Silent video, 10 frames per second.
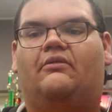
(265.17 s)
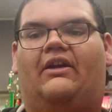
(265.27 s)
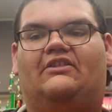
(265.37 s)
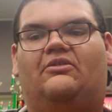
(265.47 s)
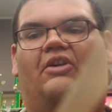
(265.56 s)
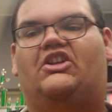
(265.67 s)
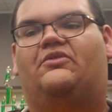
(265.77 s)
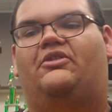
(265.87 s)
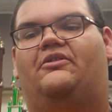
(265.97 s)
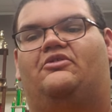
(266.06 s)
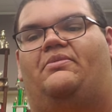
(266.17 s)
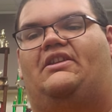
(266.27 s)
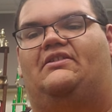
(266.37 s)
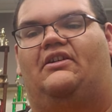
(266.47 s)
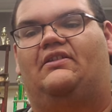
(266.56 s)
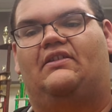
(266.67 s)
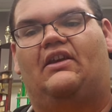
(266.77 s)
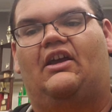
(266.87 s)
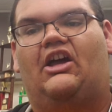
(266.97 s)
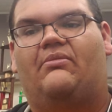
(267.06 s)
Right, so watch for those repeat signs.
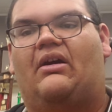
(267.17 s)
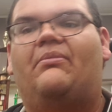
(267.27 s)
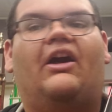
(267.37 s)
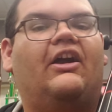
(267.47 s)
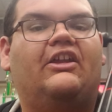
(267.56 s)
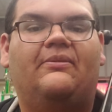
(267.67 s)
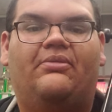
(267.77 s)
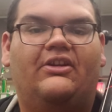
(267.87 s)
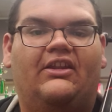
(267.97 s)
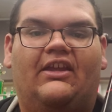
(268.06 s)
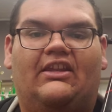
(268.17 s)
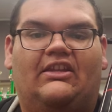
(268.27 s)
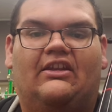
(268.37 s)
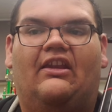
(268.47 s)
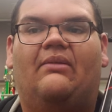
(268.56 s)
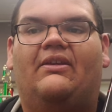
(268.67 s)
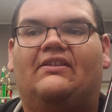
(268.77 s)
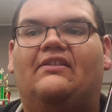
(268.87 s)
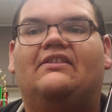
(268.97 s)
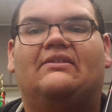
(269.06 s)
I'm not going to put in any
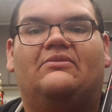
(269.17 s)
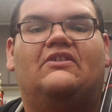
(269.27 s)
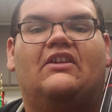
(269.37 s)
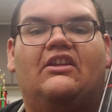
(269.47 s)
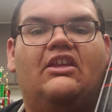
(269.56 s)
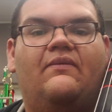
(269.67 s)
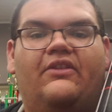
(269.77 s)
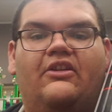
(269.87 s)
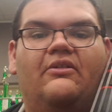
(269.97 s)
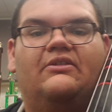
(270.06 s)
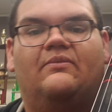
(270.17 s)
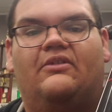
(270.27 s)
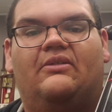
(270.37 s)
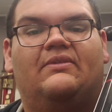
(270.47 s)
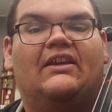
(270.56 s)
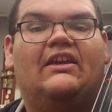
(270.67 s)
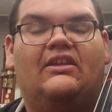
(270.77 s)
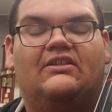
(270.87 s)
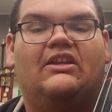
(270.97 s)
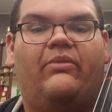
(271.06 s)
dynamics in this. I'm just going to give you the notes and rhythms.
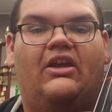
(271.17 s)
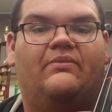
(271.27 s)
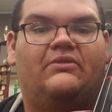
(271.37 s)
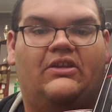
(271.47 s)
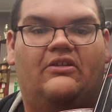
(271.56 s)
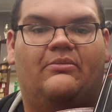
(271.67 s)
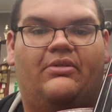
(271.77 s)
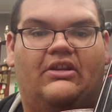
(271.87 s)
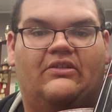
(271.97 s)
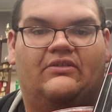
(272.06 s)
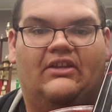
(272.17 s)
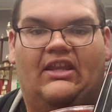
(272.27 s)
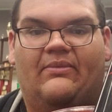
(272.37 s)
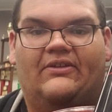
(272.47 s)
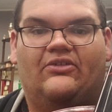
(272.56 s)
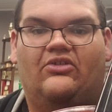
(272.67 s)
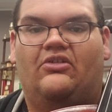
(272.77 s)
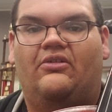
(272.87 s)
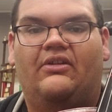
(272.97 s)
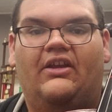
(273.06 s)
It's going to be up to you to put in those dynamics on your
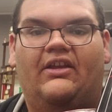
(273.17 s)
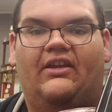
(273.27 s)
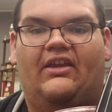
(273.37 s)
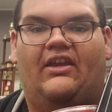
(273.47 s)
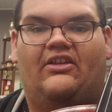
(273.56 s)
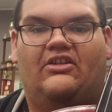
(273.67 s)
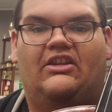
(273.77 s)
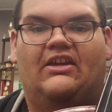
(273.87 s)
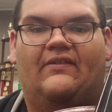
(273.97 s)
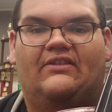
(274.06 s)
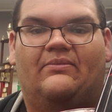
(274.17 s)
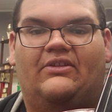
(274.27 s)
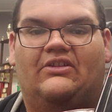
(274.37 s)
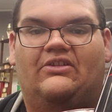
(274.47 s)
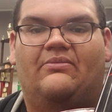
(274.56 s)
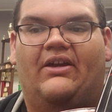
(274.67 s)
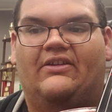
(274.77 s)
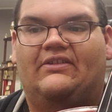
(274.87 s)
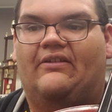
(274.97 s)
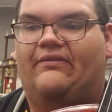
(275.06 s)
own. Okay, you need to have something to do by
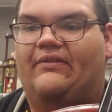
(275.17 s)
yourself.